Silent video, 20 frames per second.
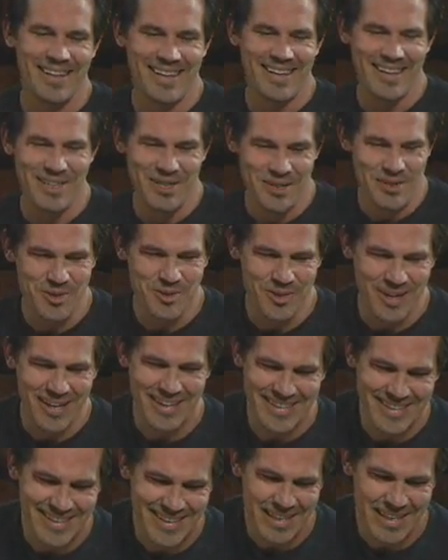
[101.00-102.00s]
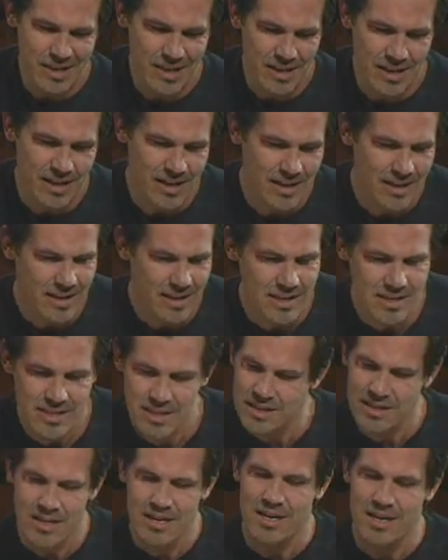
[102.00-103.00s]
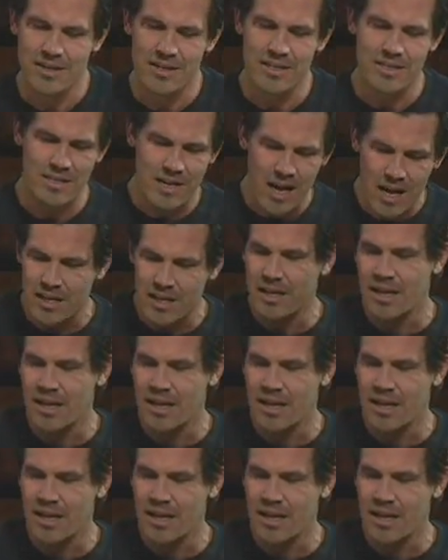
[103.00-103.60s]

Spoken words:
And who directed it, and they said, he's not the